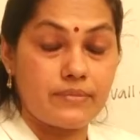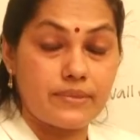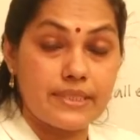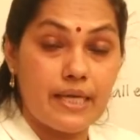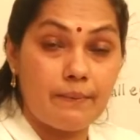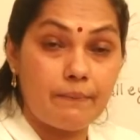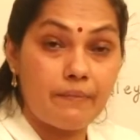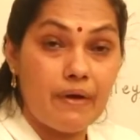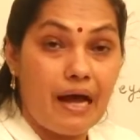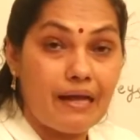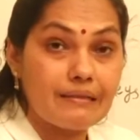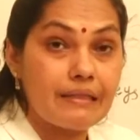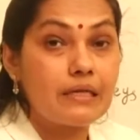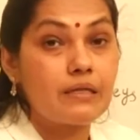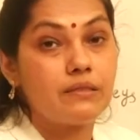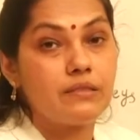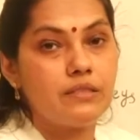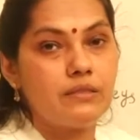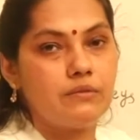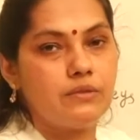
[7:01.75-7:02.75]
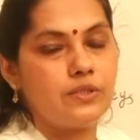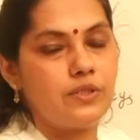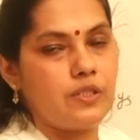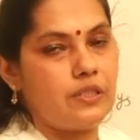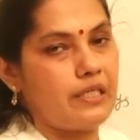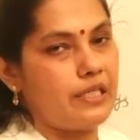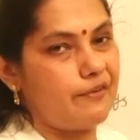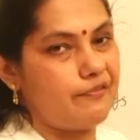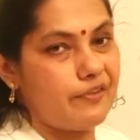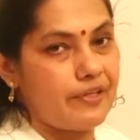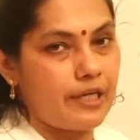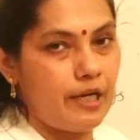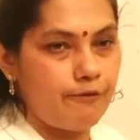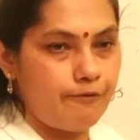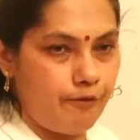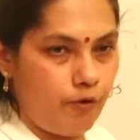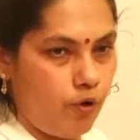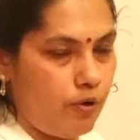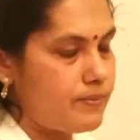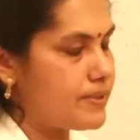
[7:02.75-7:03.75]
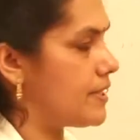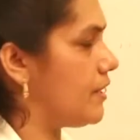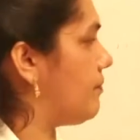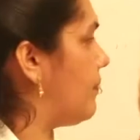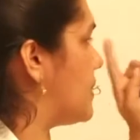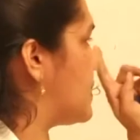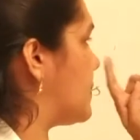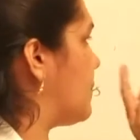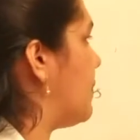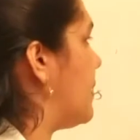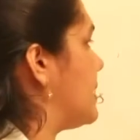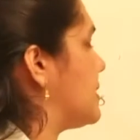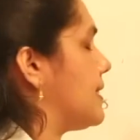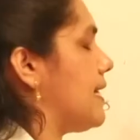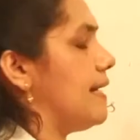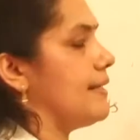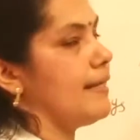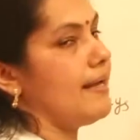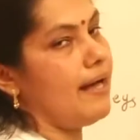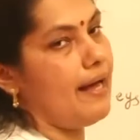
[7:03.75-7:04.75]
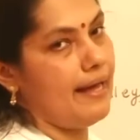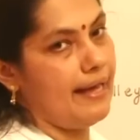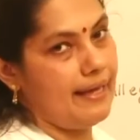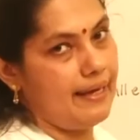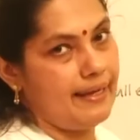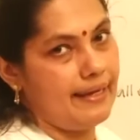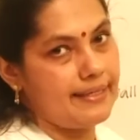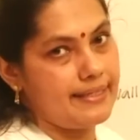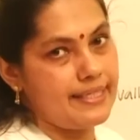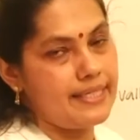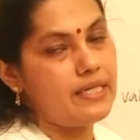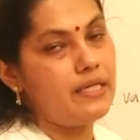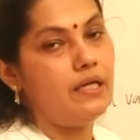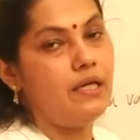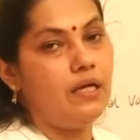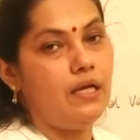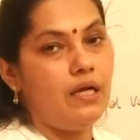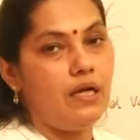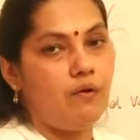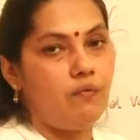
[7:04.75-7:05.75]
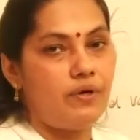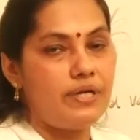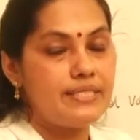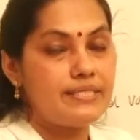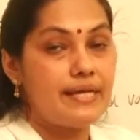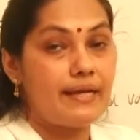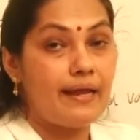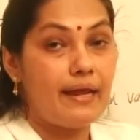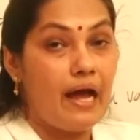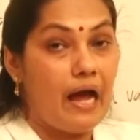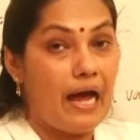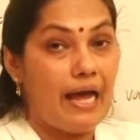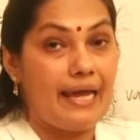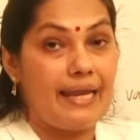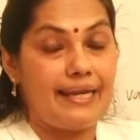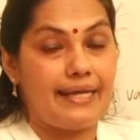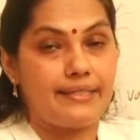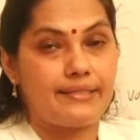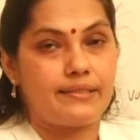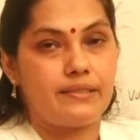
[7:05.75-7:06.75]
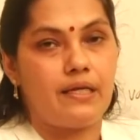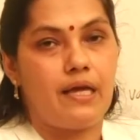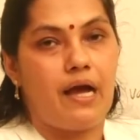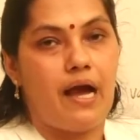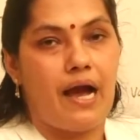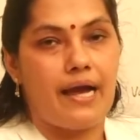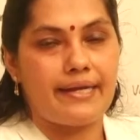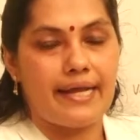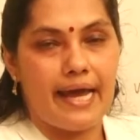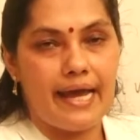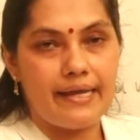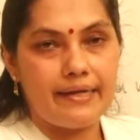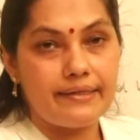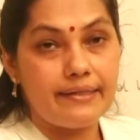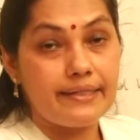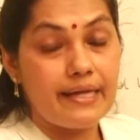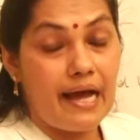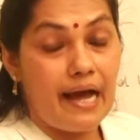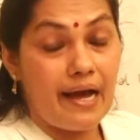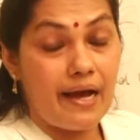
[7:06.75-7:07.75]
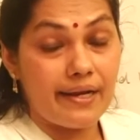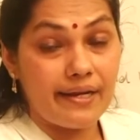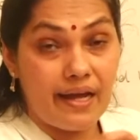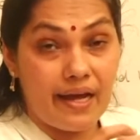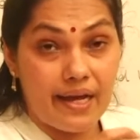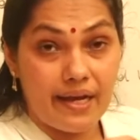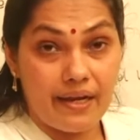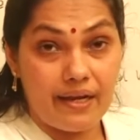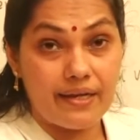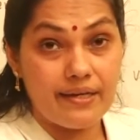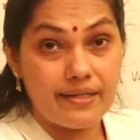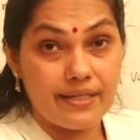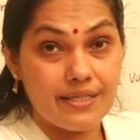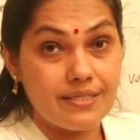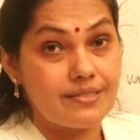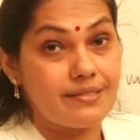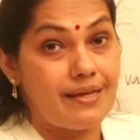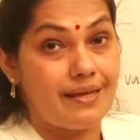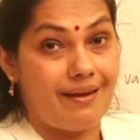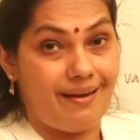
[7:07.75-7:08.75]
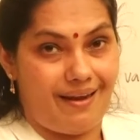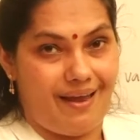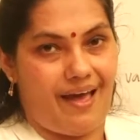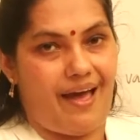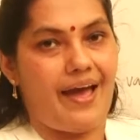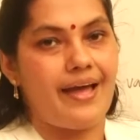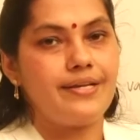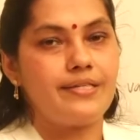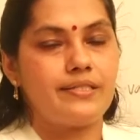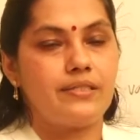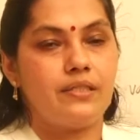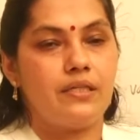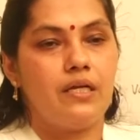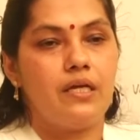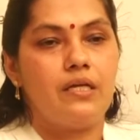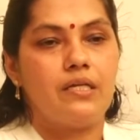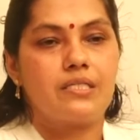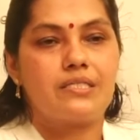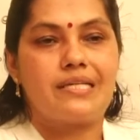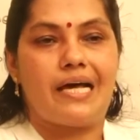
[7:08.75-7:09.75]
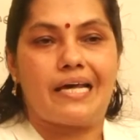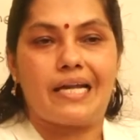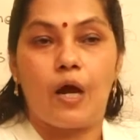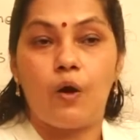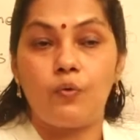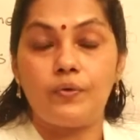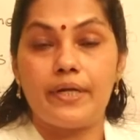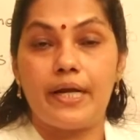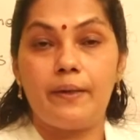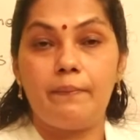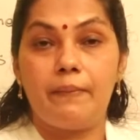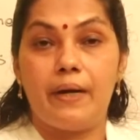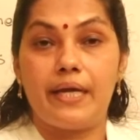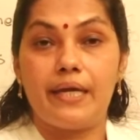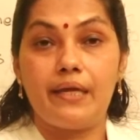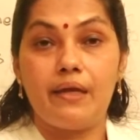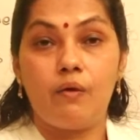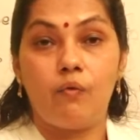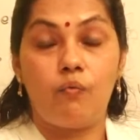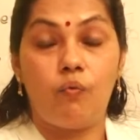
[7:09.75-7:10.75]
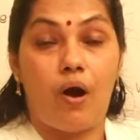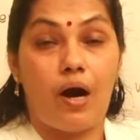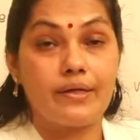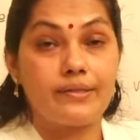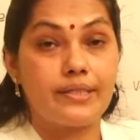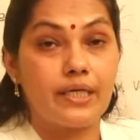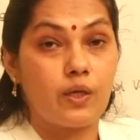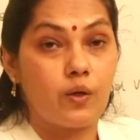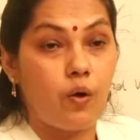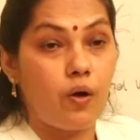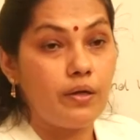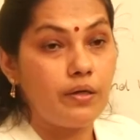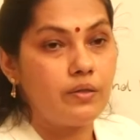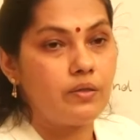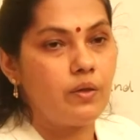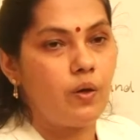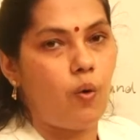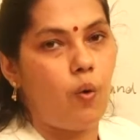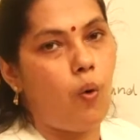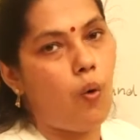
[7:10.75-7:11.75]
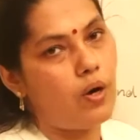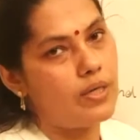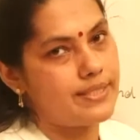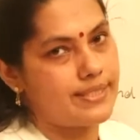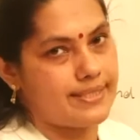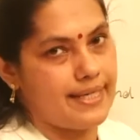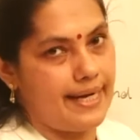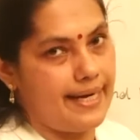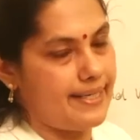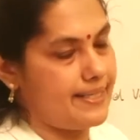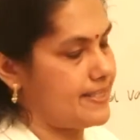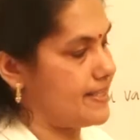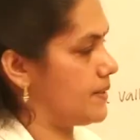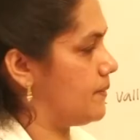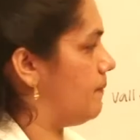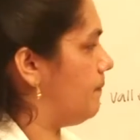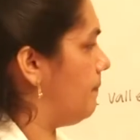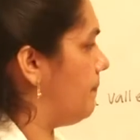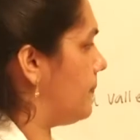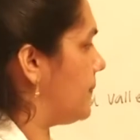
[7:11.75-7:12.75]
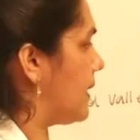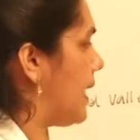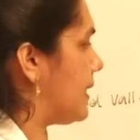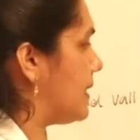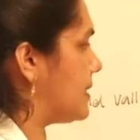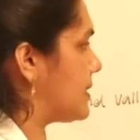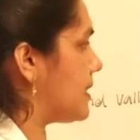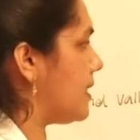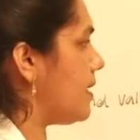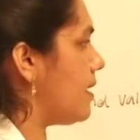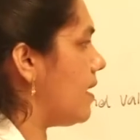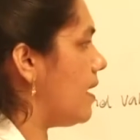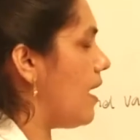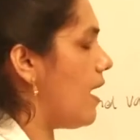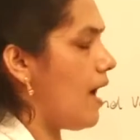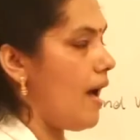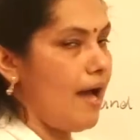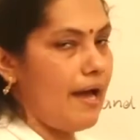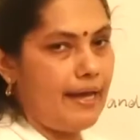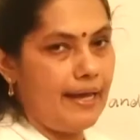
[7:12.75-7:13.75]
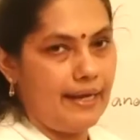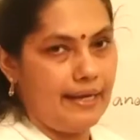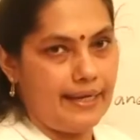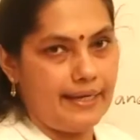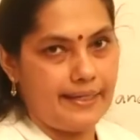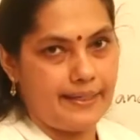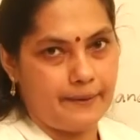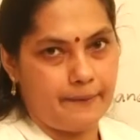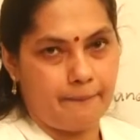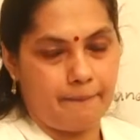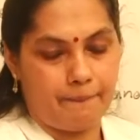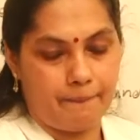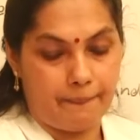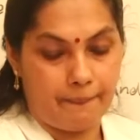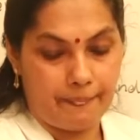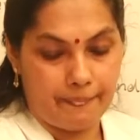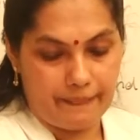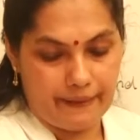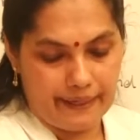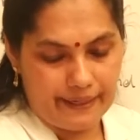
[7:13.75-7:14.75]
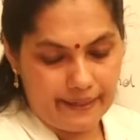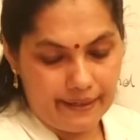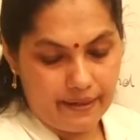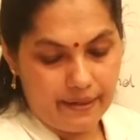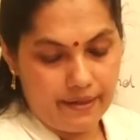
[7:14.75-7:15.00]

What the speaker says: some other geographical forms. The first one is that island. What is an island? An island is a land surrounded by water on all sides. That is the island. Then